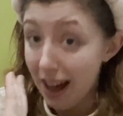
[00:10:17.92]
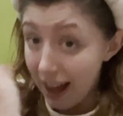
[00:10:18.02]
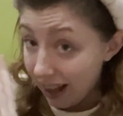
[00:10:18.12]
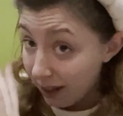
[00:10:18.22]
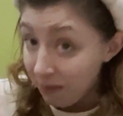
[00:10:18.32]

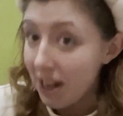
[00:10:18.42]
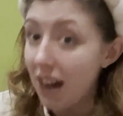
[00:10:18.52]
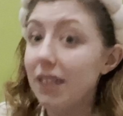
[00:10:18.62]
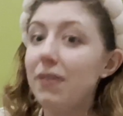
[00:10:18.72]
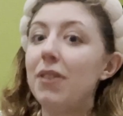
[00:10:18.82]
I'm
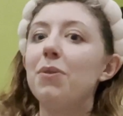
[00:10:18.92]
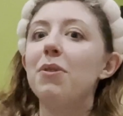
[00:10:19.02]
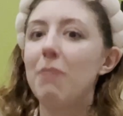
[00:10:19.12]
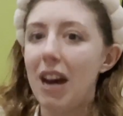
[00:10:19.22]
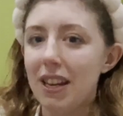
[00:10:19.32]
not even through
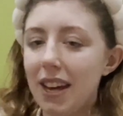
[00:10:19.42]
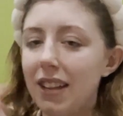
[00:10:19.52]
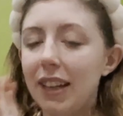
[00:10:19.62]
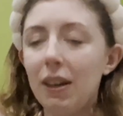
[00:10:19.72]
the back yet.